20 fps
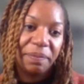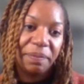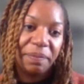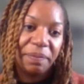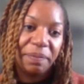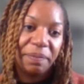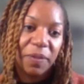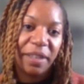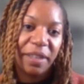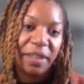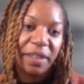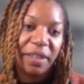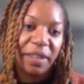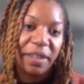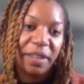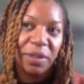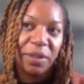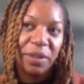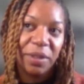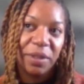which I
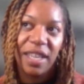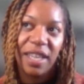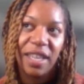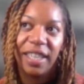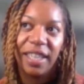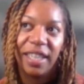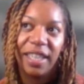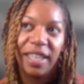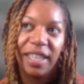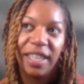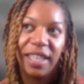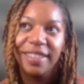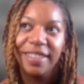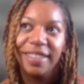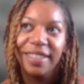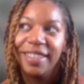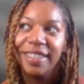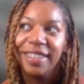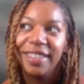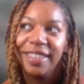would say
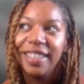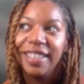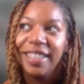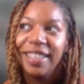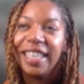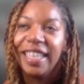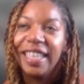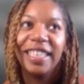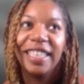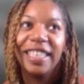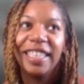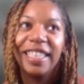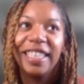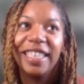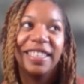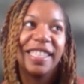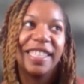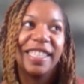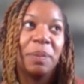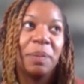I think is
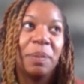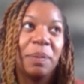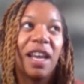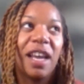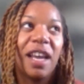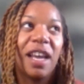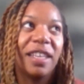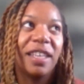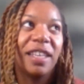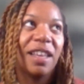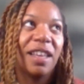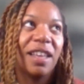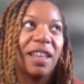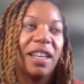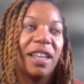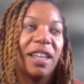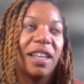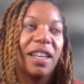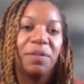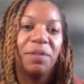maybe not thought of,
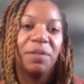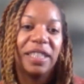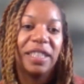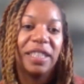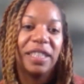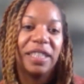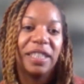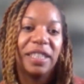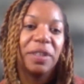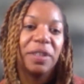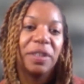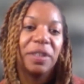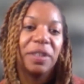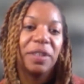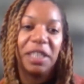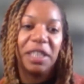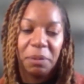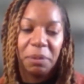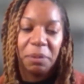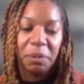because people think of
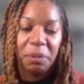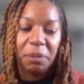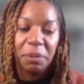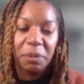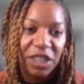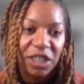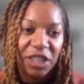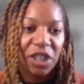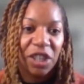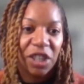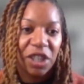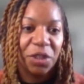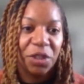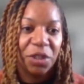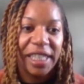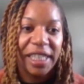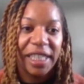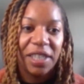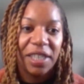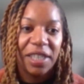imagination and
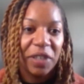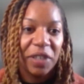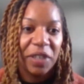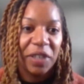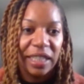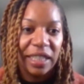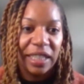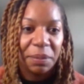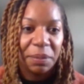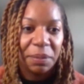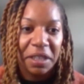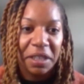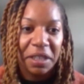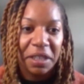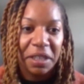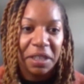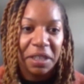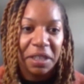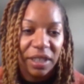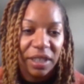creativity as something that
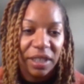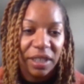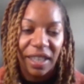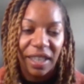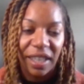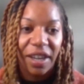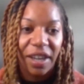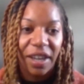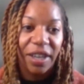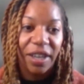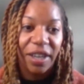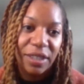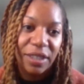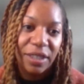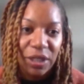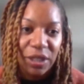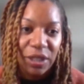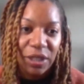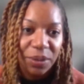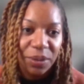only like artists
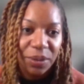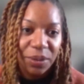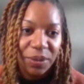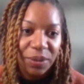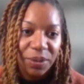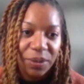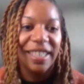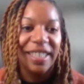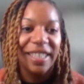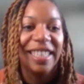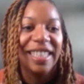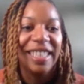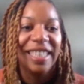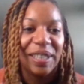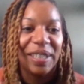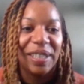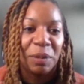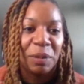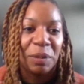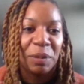do, you know what I
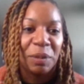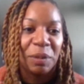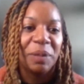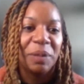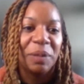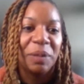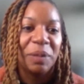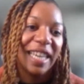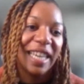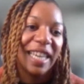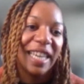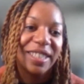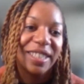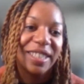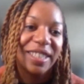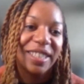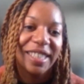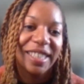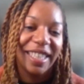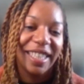mean? But it's actually
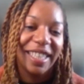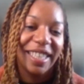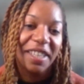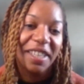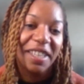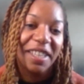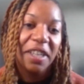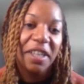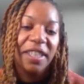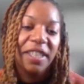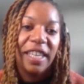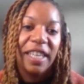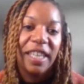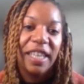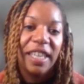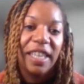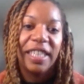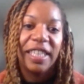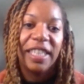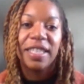like,
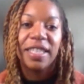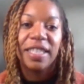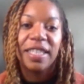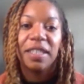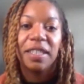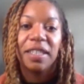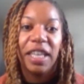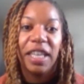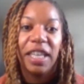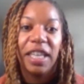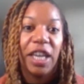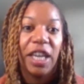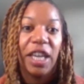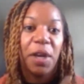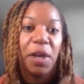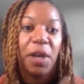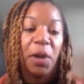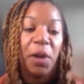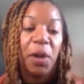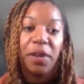
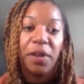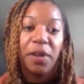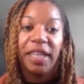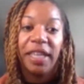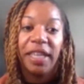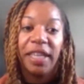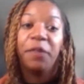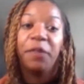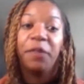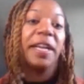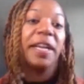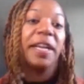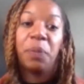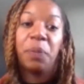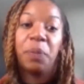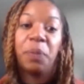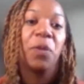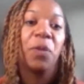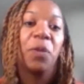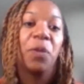it affects both
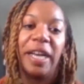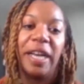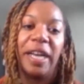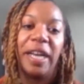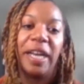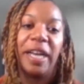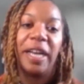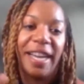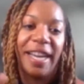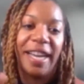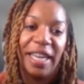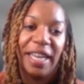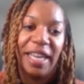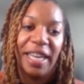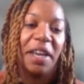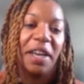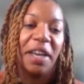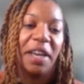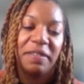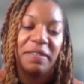right side and left
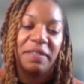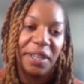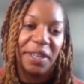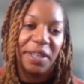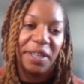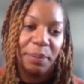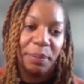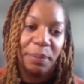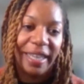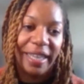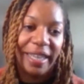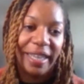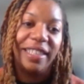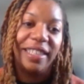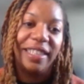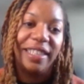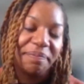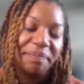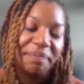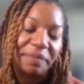side of the brain.
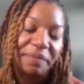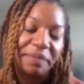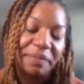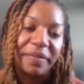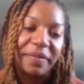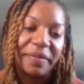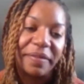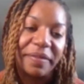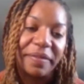So.